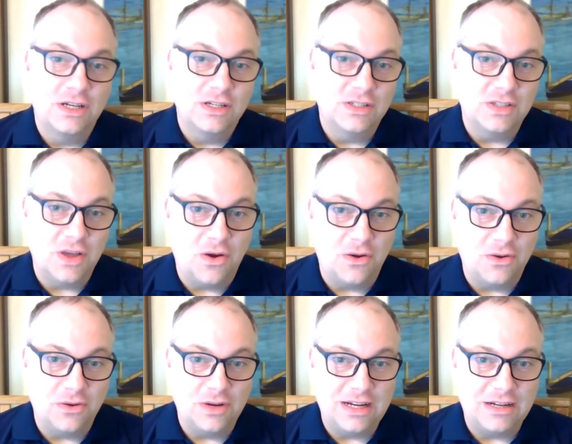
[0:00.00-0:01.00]

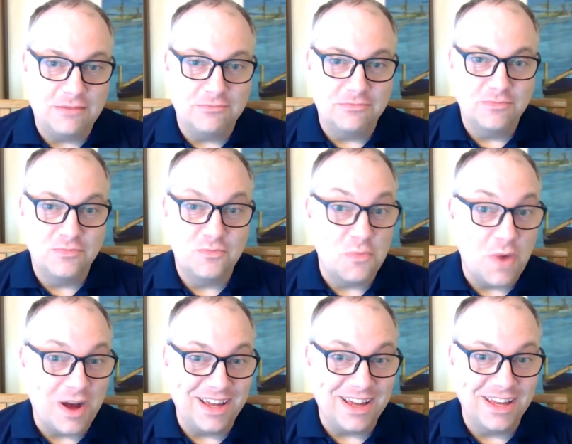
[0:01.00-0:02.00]
So
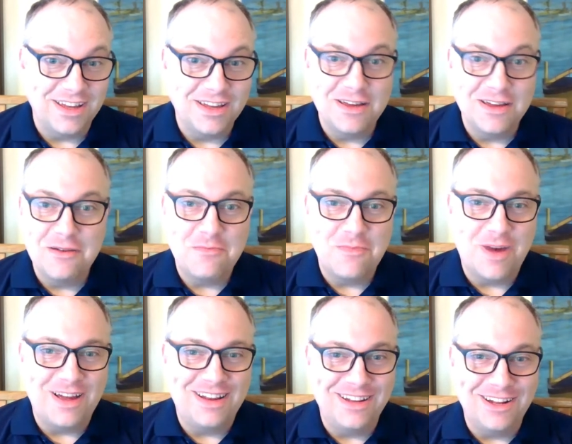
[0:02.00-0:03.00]

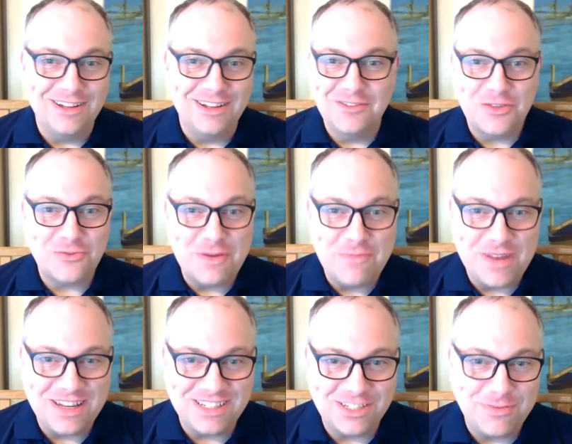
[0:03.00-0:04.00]
my little
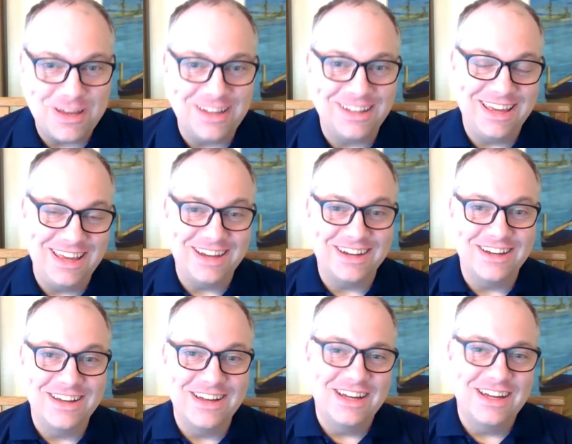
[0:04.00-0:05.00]
3-minute spiel here
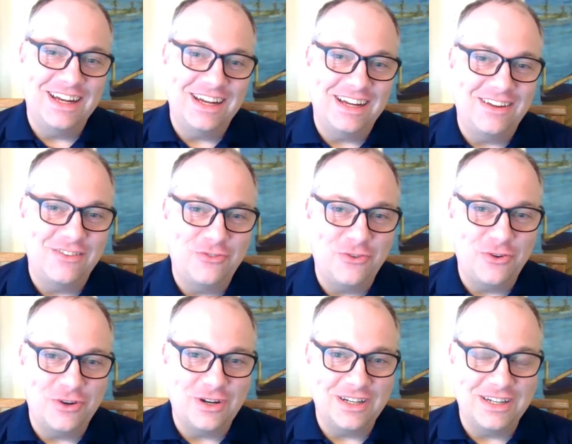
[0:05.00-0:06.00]

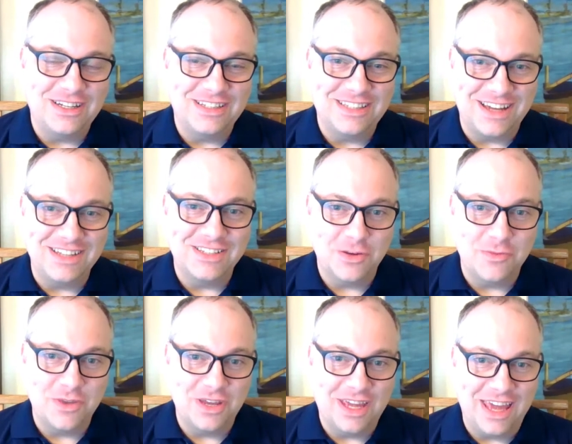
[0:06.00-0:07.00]
for science
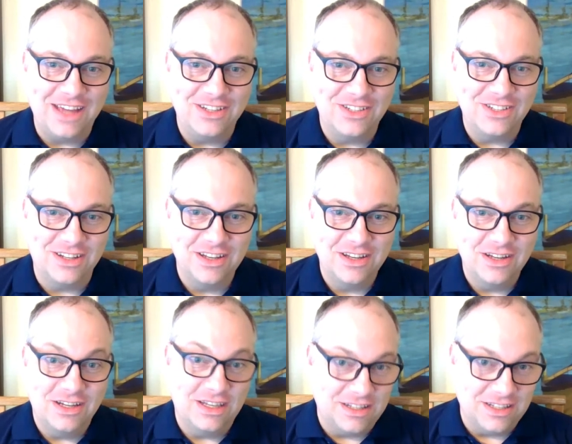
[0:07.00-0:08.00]
communication,
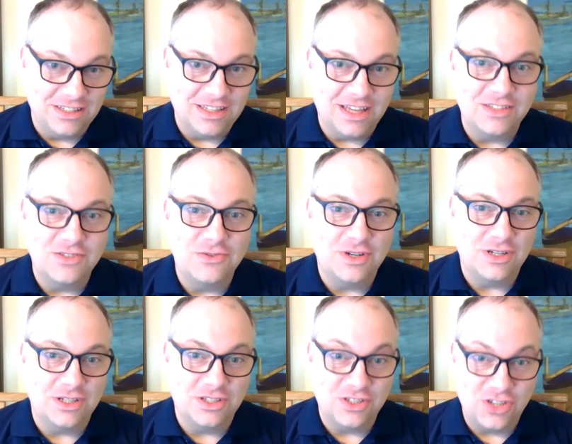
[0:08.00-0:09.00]
in this case to
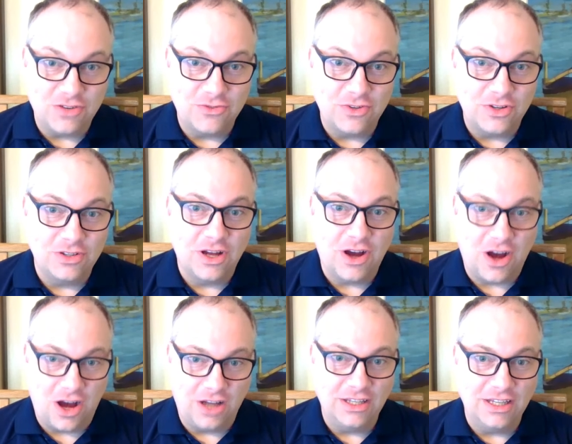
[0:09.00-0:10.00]
a general
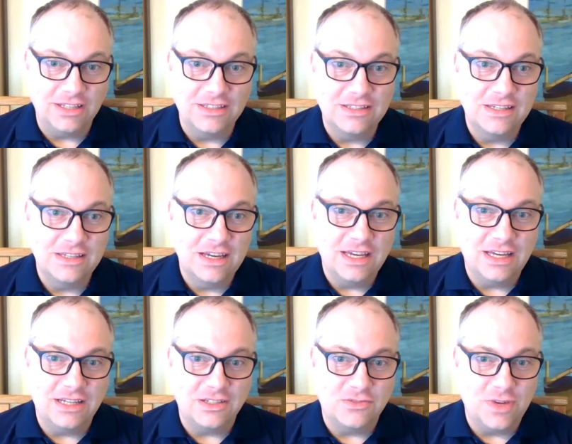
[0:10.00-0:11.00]
audience,
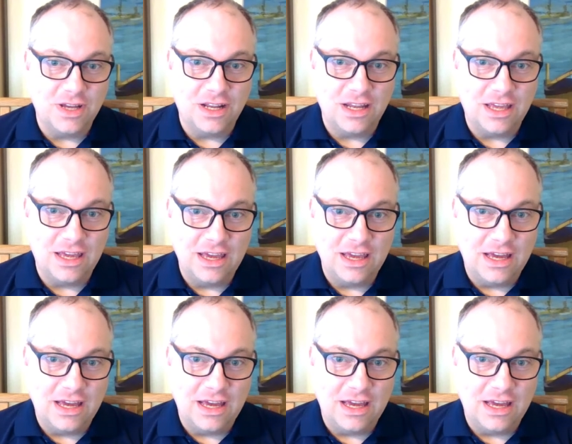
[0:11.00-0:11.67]
is really